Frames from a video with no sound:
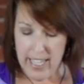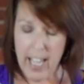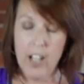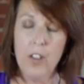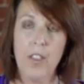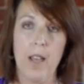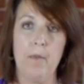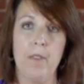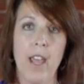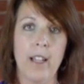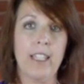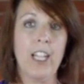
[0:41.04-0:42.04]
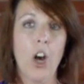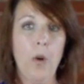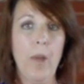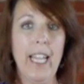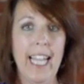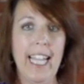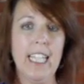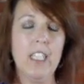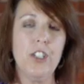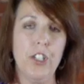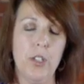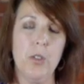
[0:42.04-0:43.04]
Tell them that going
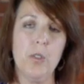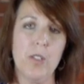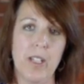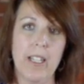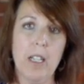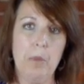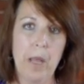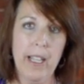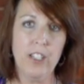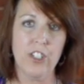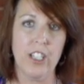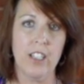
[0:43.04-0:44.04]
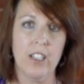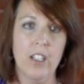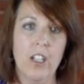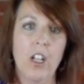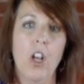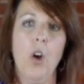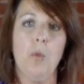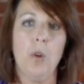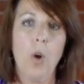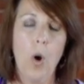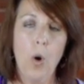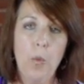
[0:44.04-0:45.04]
into sitting pigeon
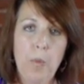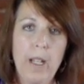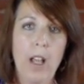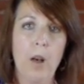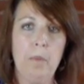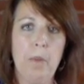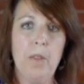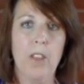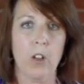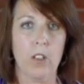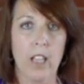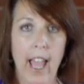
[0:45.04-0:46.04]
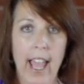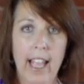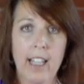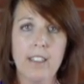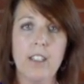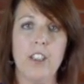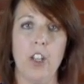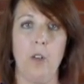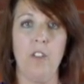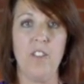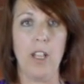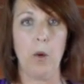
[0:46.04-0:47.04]
will open up their legs. They'll
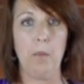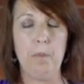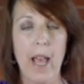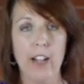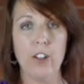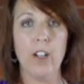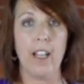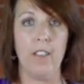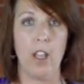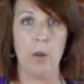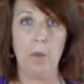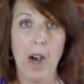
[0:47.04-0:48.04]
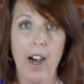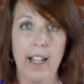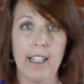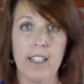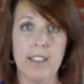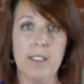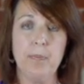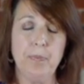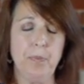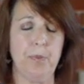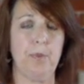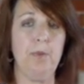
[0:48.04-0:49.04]
feel better in their bodies.
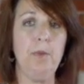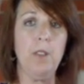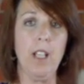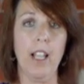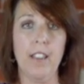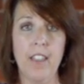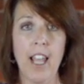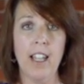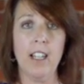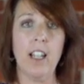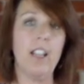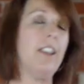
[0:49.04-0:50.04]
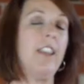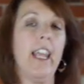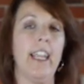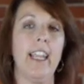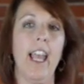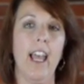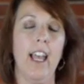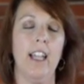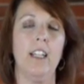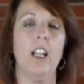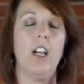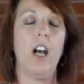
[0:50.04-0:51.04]
Then they
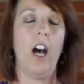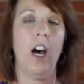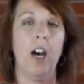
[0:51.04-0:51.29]
can